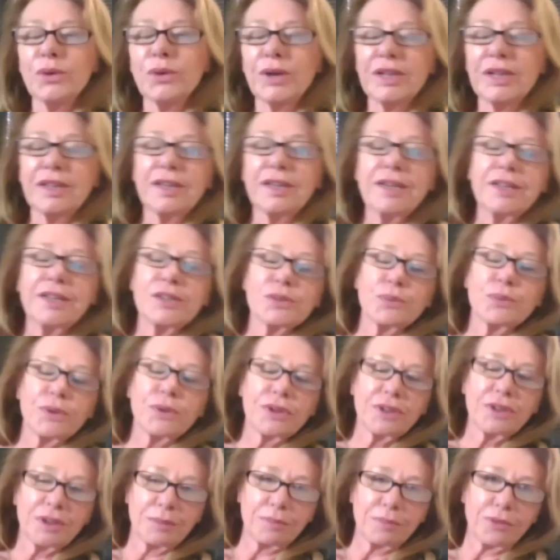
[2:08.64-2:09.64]
think it's
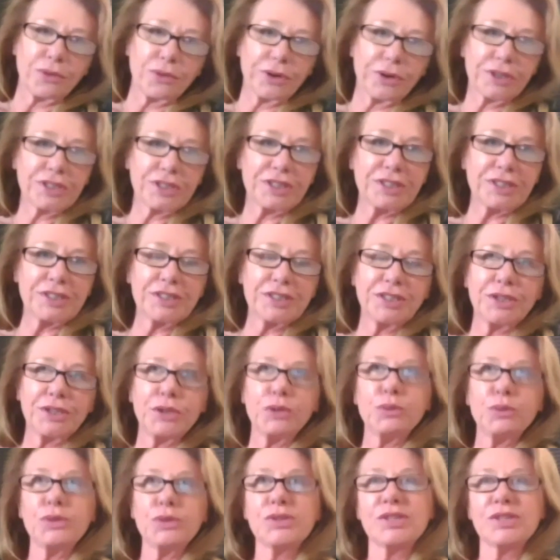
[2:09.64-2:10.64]
really important
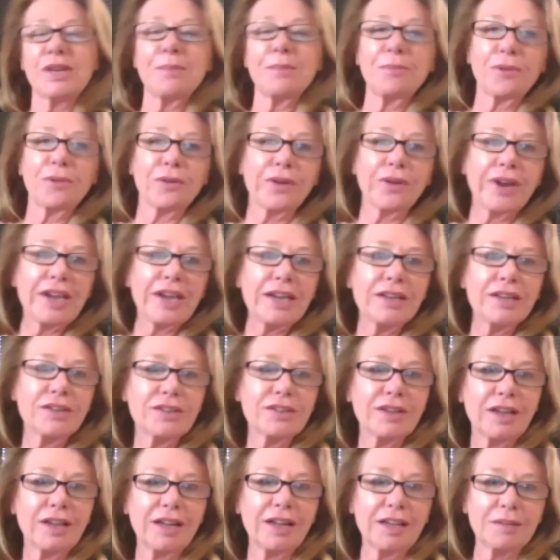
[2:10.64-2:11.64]
to separate
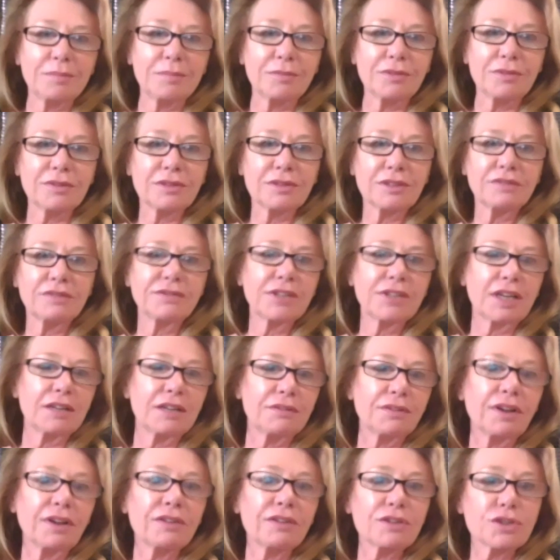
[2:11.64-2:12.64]
um, kind
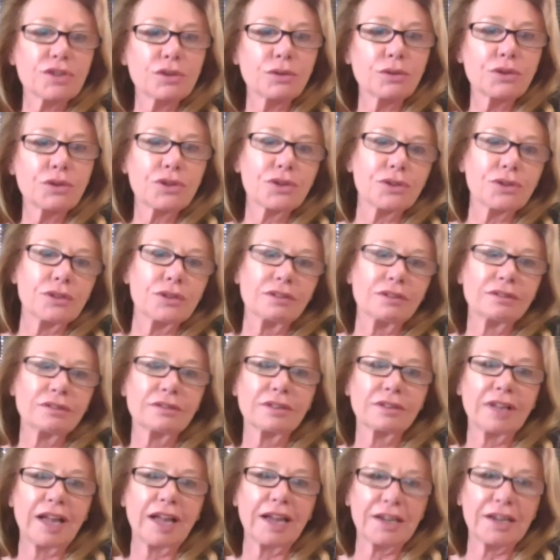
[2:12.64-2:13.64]
of our social
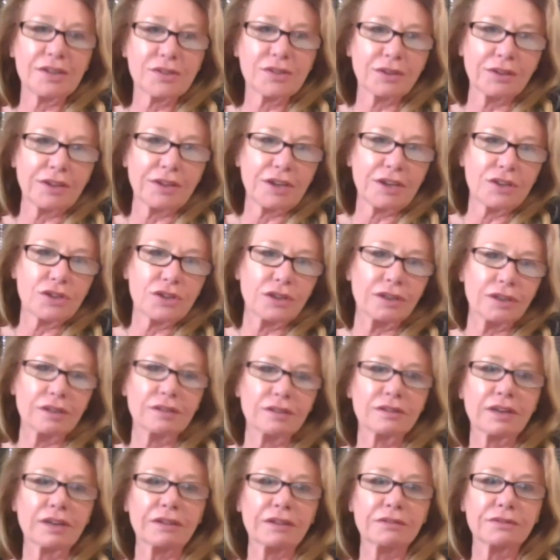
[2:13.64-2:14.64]

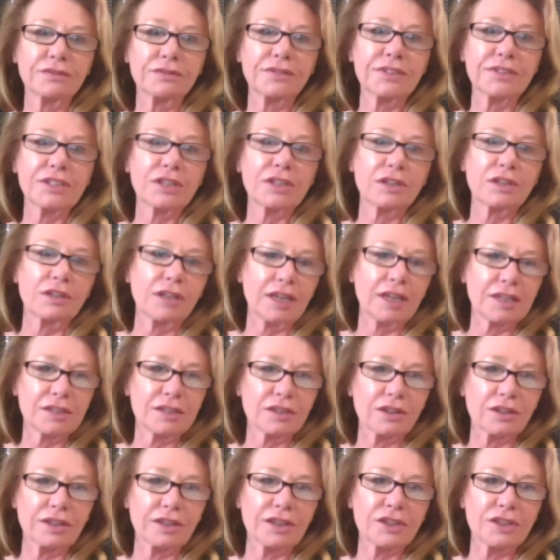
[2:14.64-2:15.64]
isolation or physical
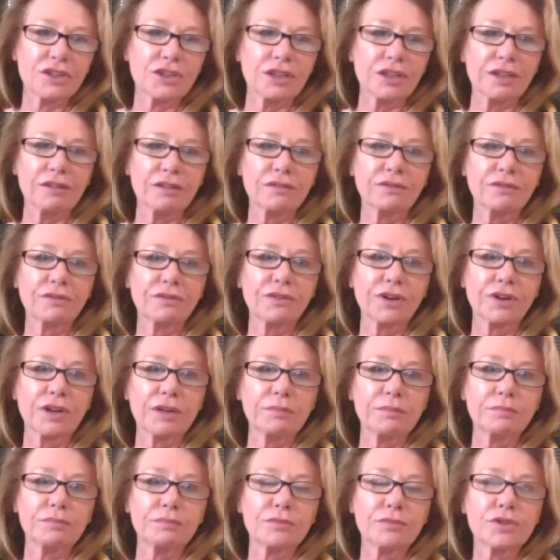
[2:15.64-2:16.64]
isolation
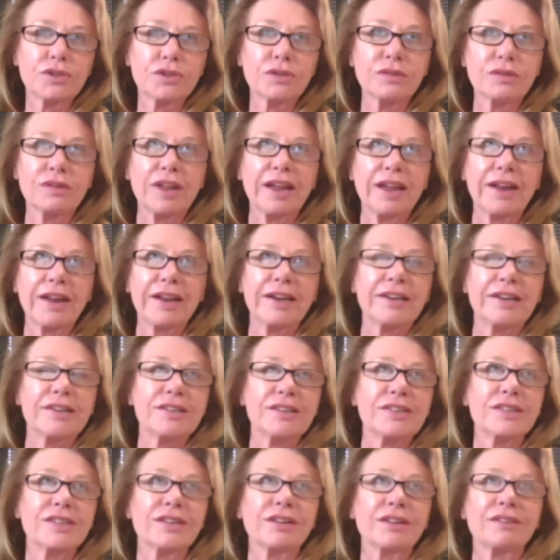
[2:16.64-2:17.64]
from and
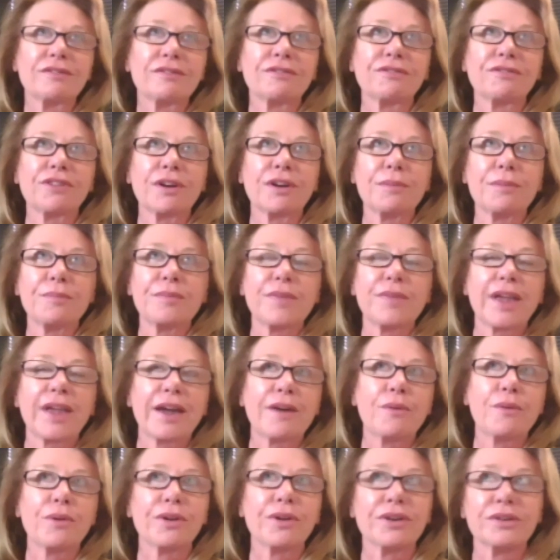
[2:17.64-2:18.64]
from
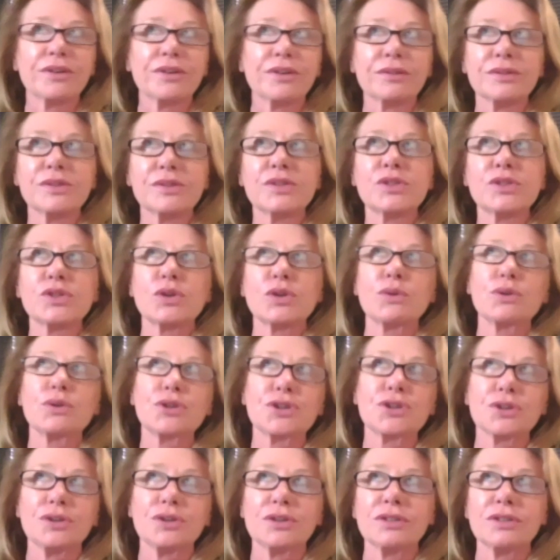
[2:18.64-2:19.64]
our
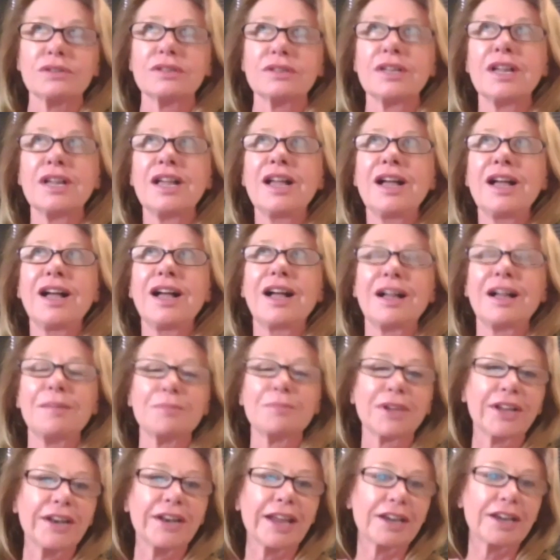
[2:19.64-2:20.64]
social um,
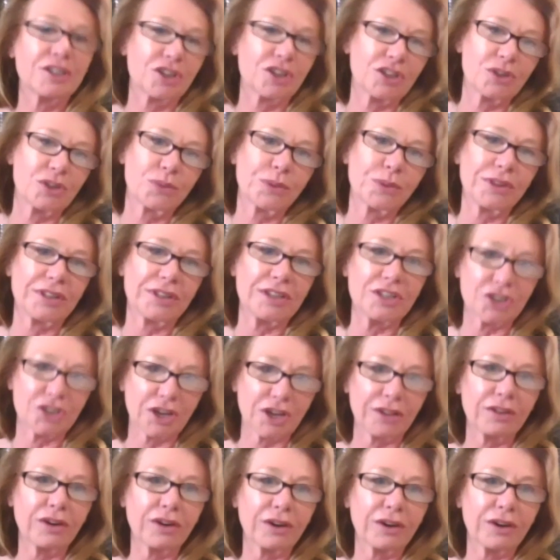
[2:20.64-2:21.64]
connections with each other.